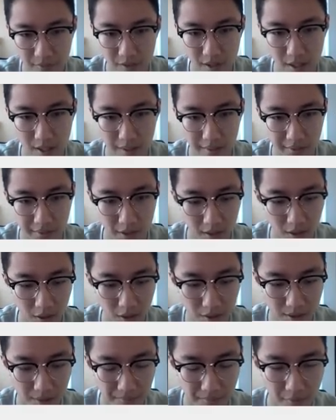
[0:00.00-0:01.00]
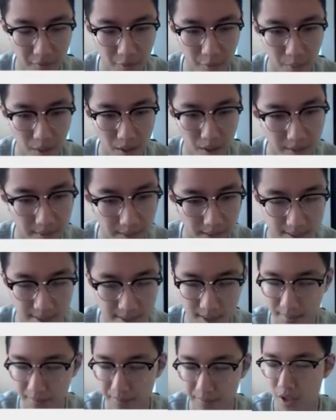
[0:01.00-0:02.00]
very, very low. So if you have a product that's
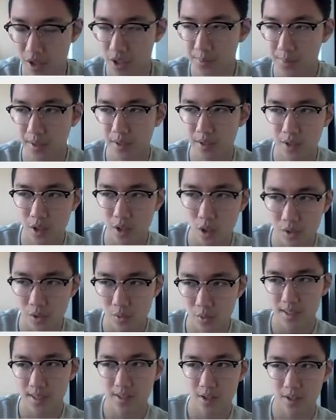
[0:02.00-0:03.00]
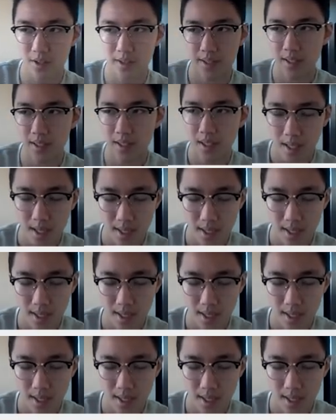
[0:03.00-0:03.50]
like a fidget spinner, no direct targeting,